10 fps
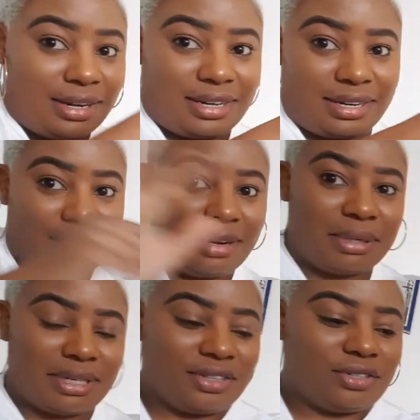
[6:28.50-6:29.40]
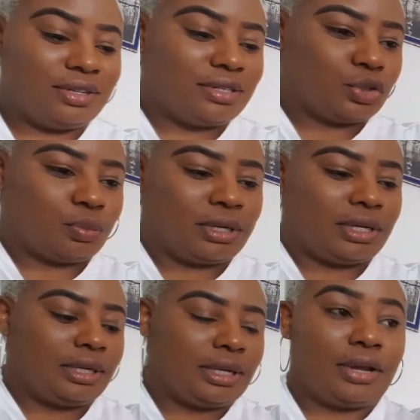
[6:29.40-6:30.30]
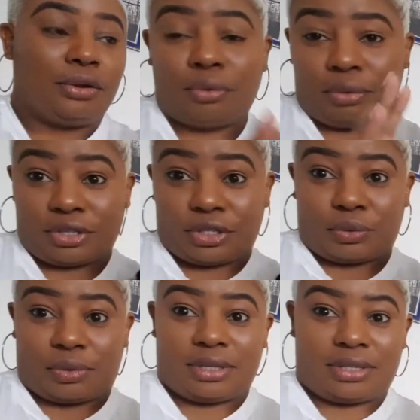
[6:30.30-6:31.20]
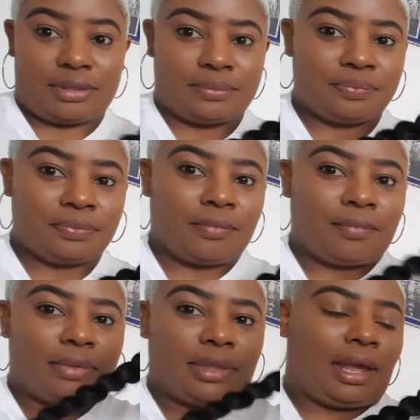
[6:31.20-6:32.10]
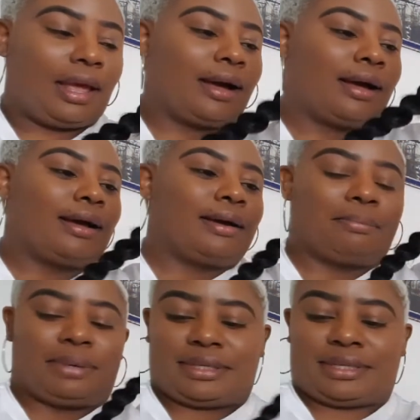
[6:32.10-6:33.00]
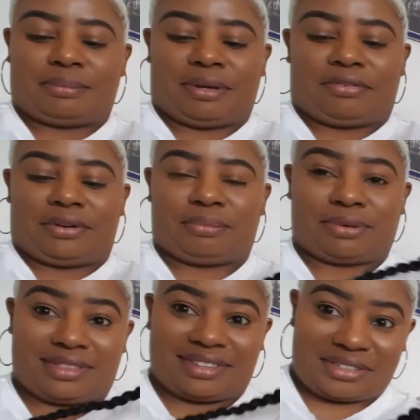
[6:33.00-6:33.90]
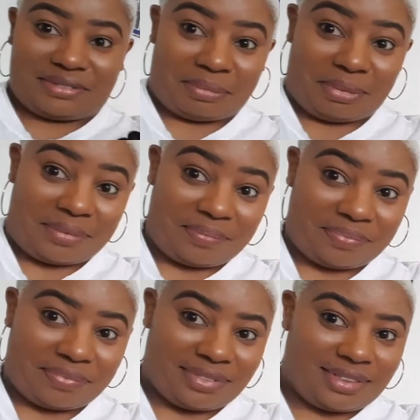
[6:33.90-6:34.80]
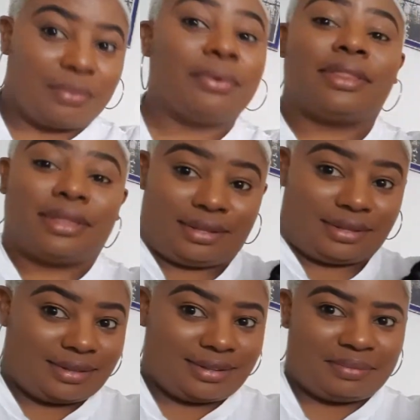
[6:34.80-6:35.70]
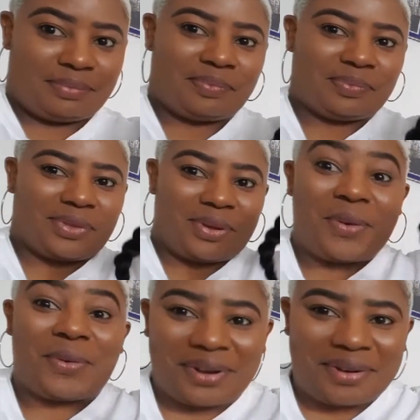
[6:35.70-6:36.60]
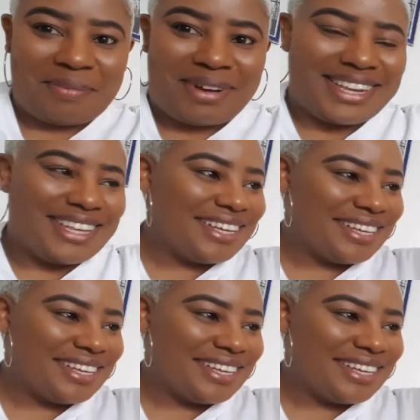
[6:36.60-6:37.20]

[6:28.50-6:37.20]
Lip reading: let me stop kidding. I knew what it was, but my friend bought this for me with own money,